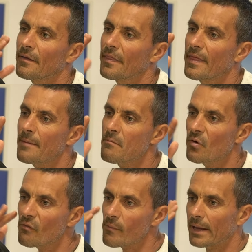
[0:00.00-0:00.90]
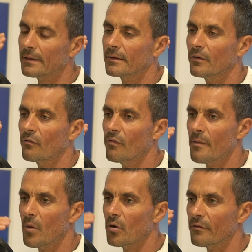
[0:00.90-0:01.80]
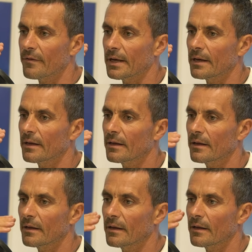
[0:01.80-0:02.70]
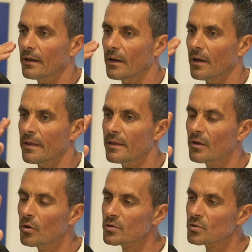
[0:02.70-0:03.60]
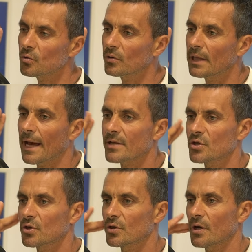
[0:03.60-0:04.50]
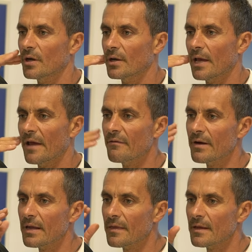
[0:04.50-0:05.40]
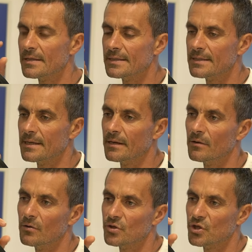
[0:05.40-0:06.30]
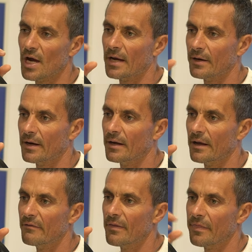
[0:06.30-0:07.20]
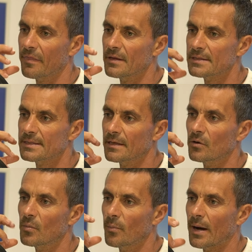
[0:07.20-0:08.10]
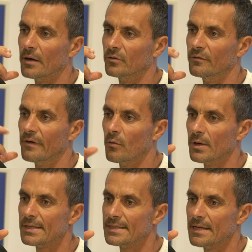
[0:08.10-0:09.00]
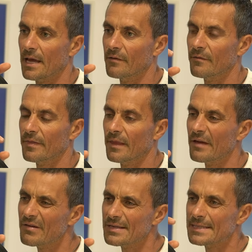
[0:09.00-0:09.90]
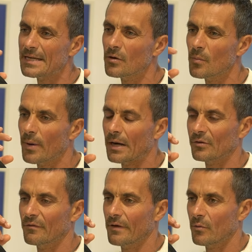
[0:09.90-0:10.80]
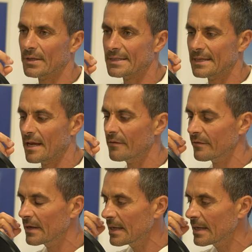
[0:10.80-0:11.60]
the movement of the monofin, uh, it goes to touch every single chakra, every single part of ourself and every single part of ourself